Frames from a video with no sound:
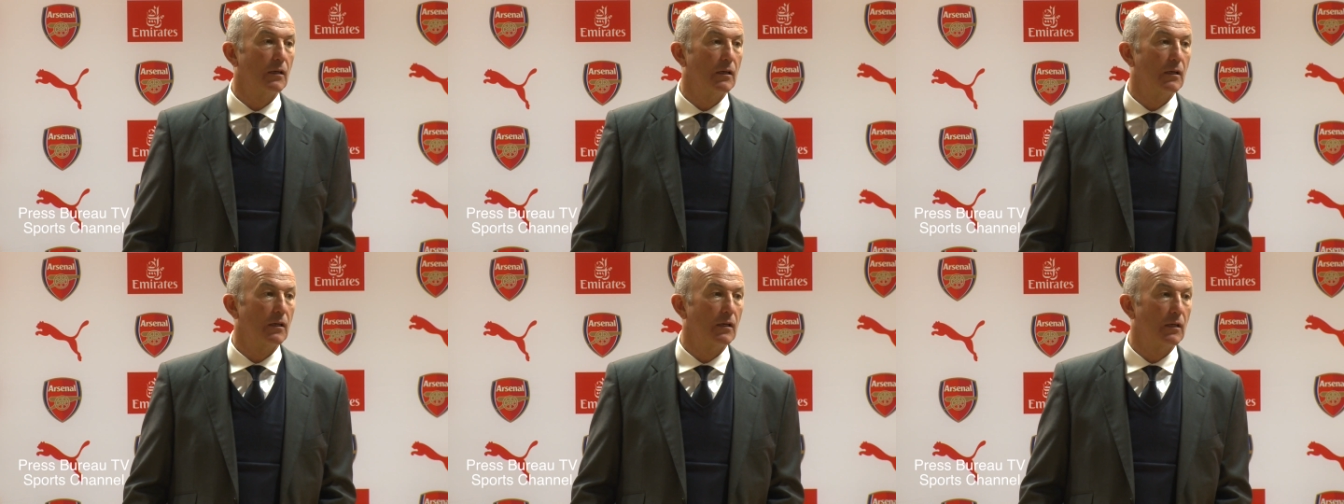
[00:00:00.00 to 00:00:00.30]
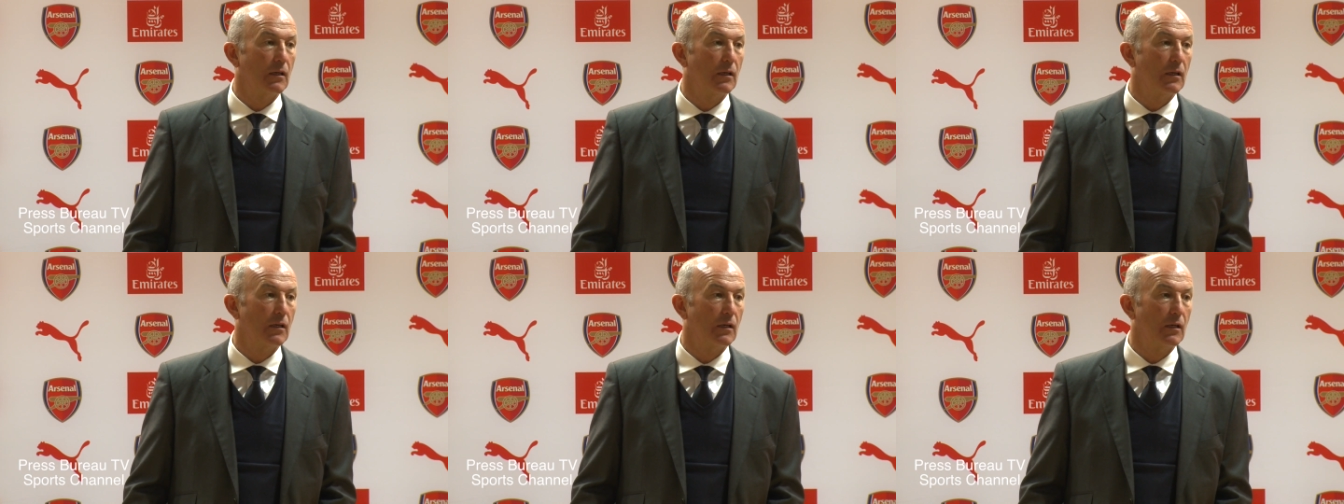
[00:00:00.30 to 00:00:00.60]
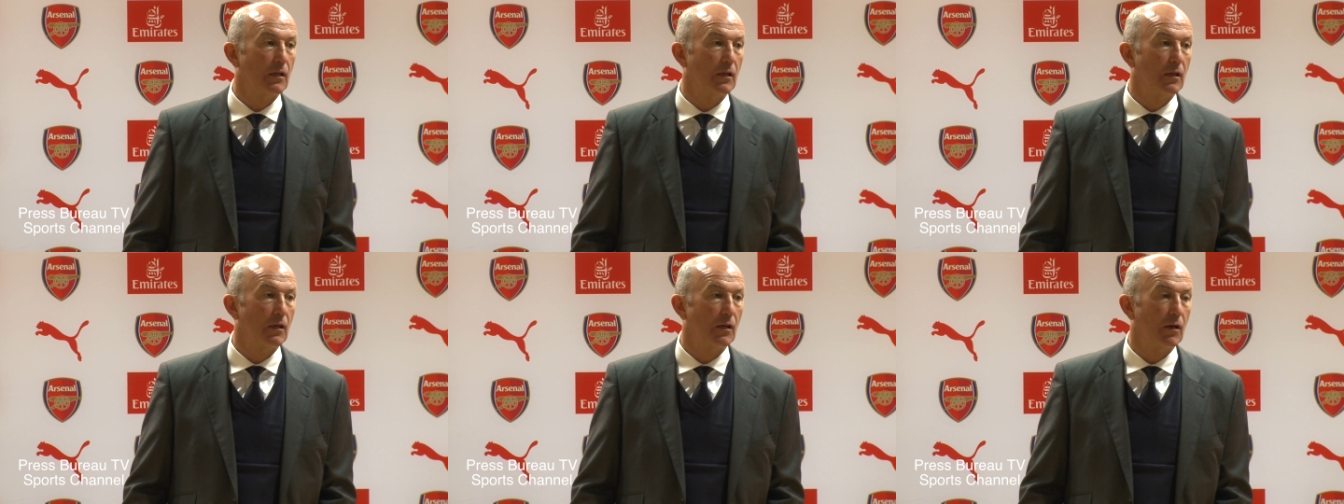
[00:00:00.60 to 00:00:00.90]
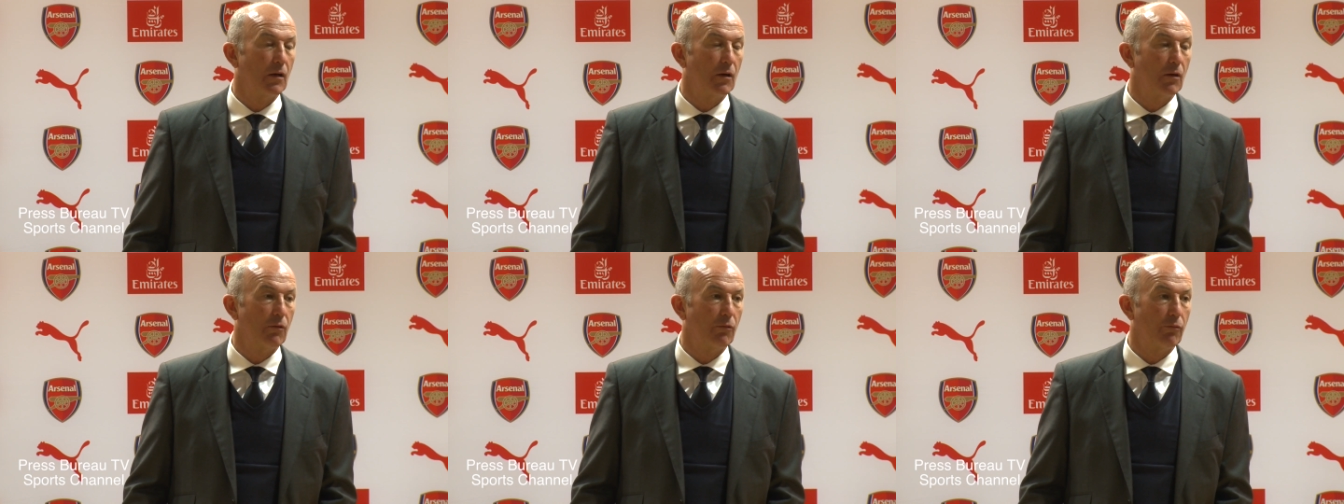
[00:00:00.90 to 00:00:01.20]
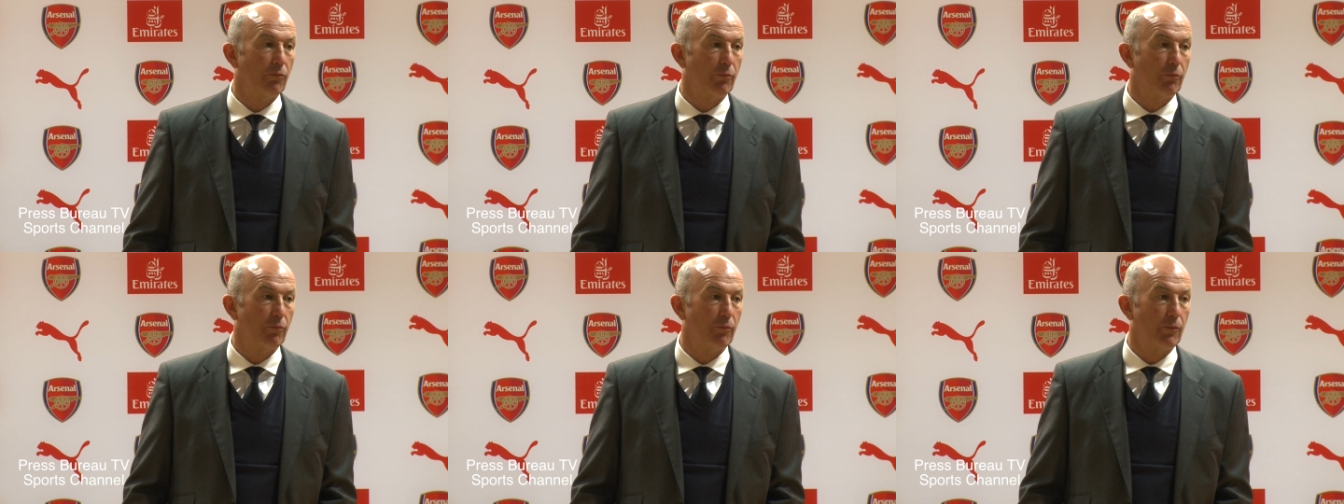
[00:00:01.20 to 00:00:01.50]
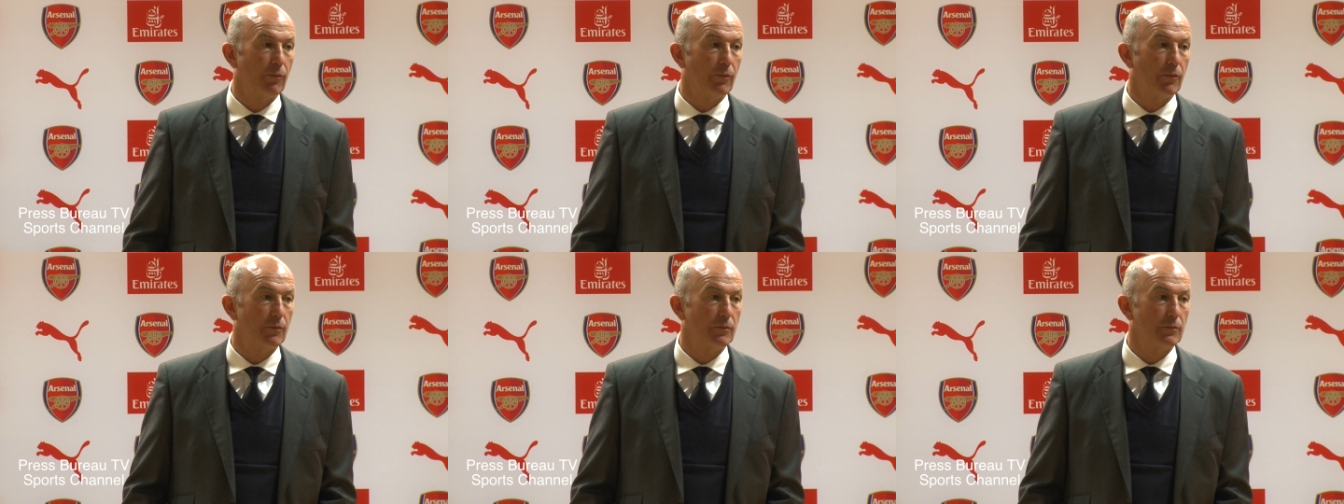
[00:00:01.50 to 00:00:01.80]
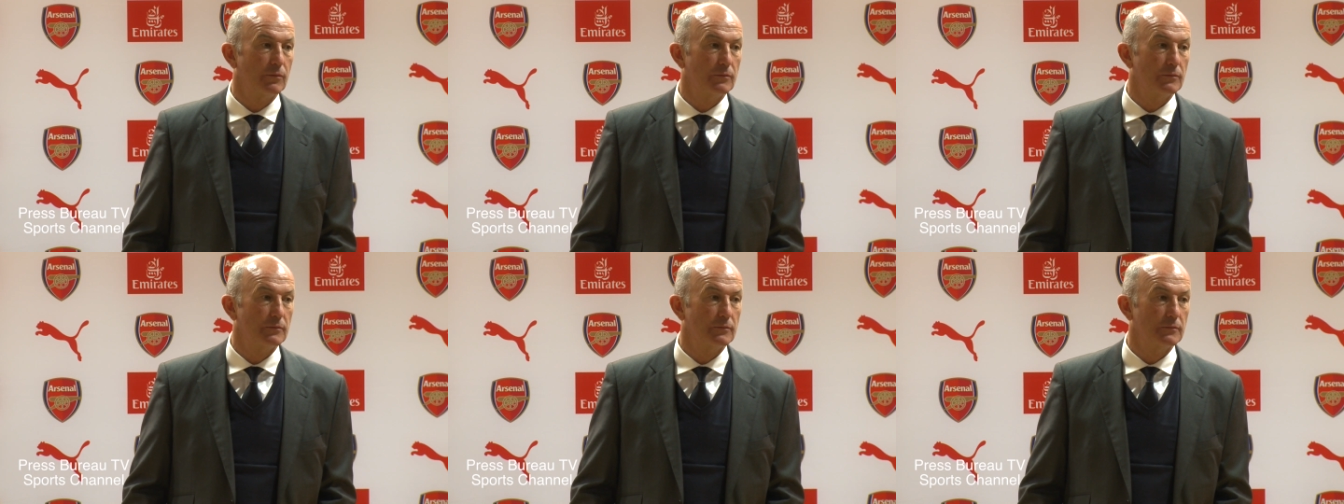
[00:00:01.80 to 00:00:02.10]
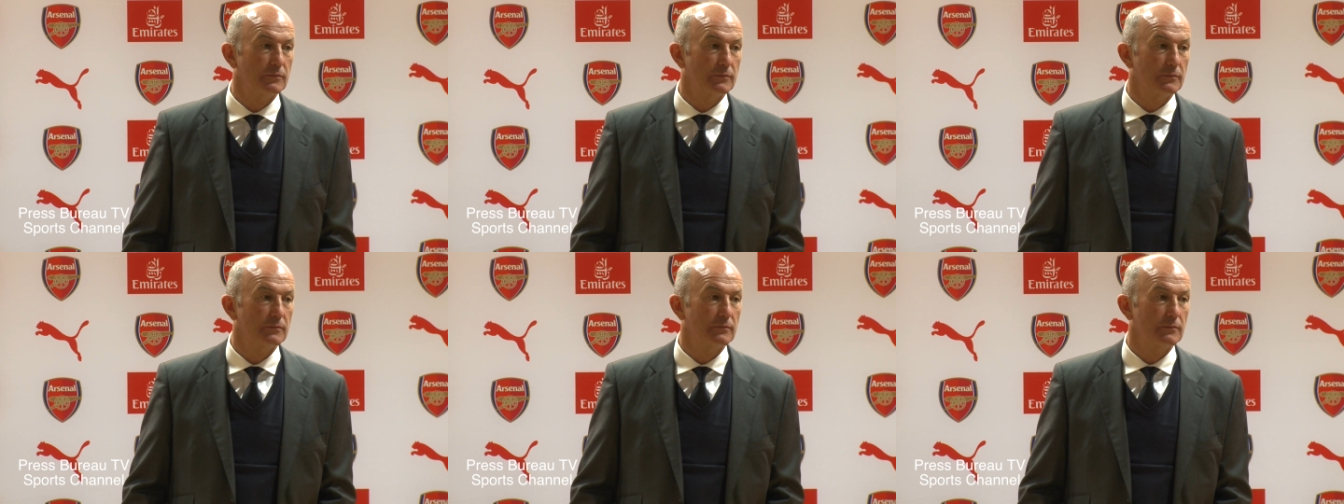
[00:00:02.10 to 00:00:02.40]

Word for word: uh, you say that um, you don't get what anyone says